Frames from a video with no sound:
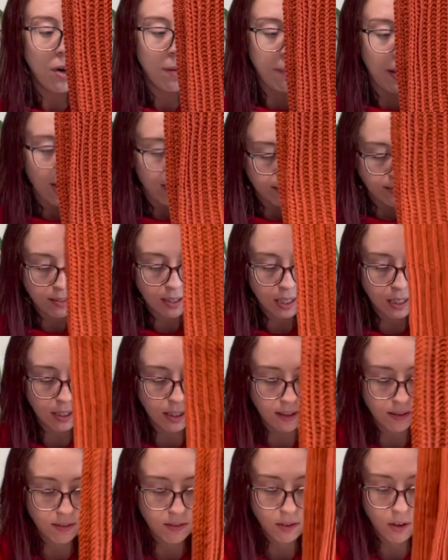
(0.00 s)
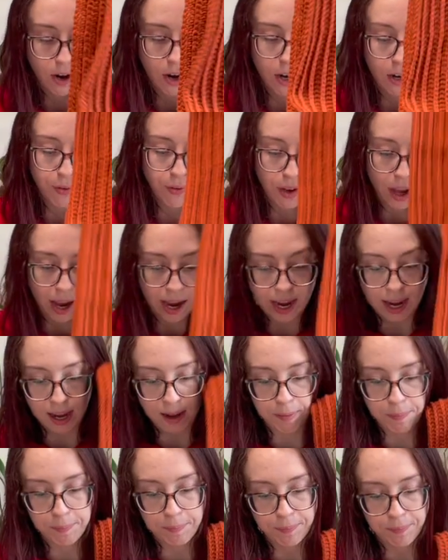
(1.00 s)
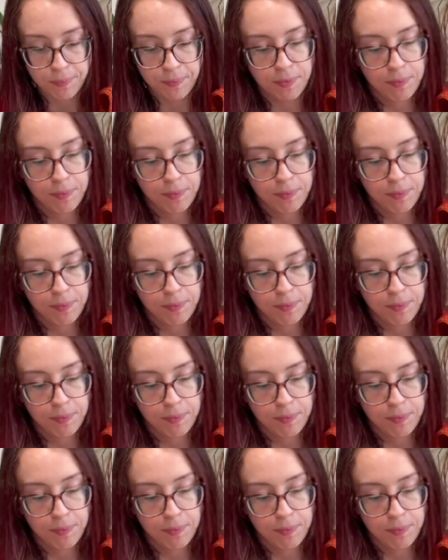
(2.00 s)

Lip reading: masculine scarf. I am